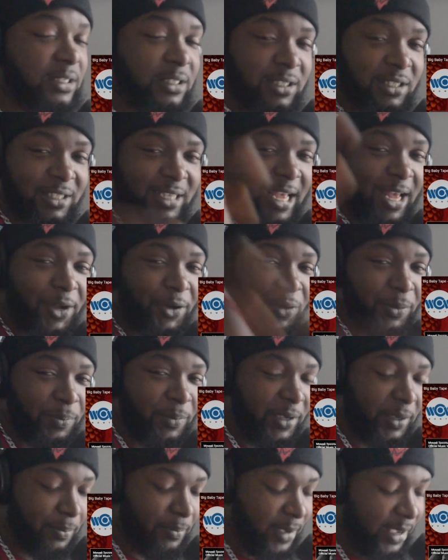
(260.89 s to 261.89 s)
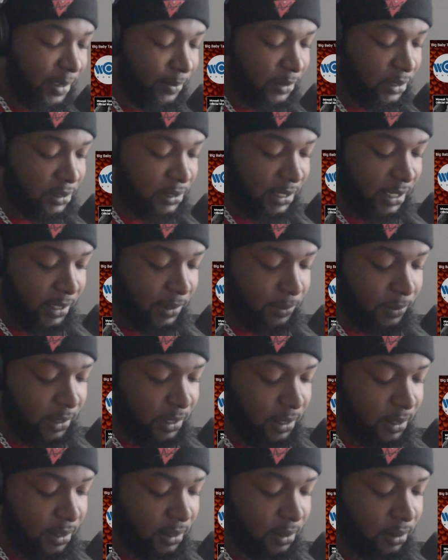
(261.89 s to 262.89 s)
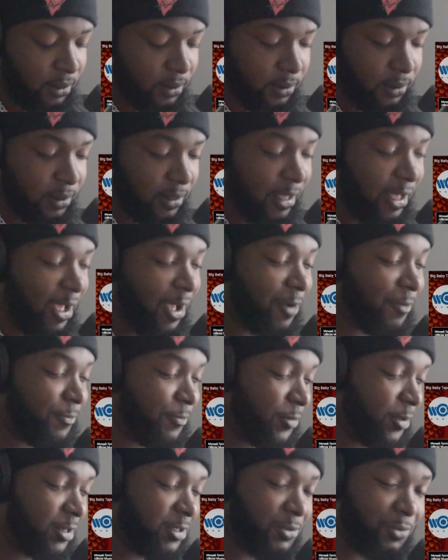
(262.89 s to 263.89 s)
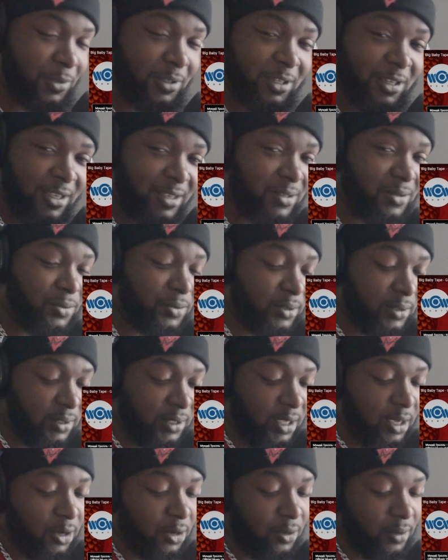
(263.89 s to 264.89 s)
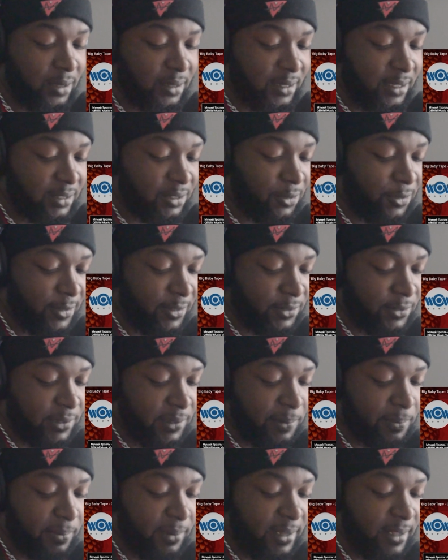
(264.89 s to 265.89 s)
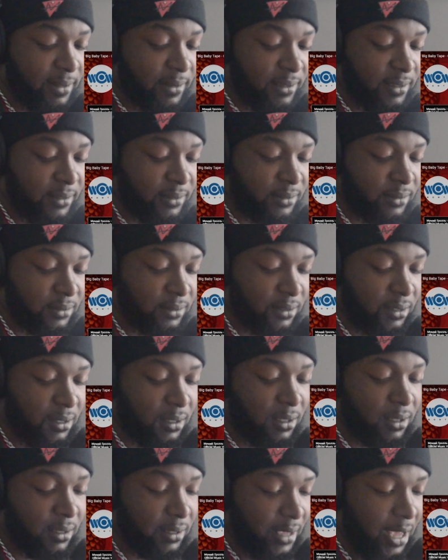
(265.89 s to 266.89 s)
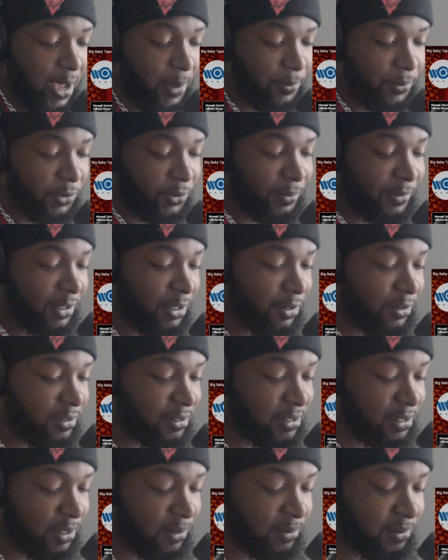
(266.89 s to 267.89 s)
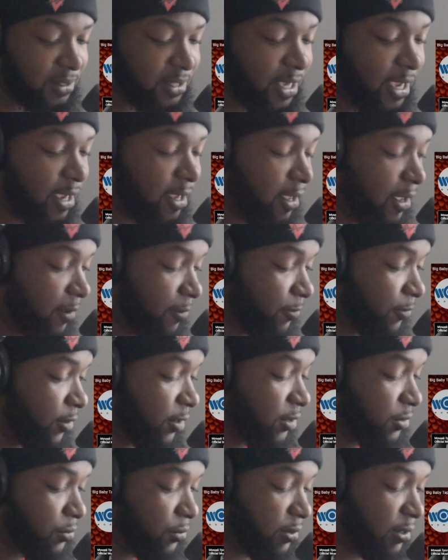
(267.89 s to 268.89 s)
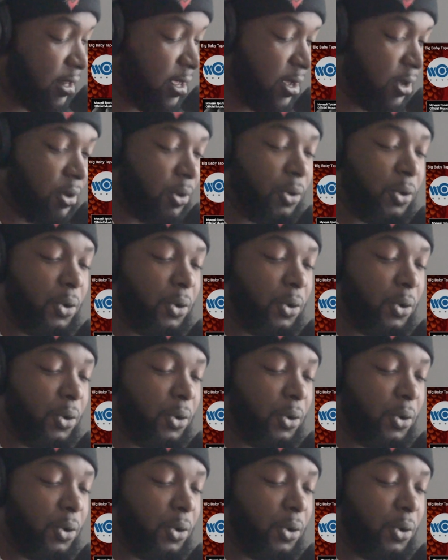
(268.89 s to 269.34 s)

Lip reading: Shout out to Big Baby Tate, man. I fucks with this one, yo. This going to the playlist. Y'all put me on to something tight. I fucks with that.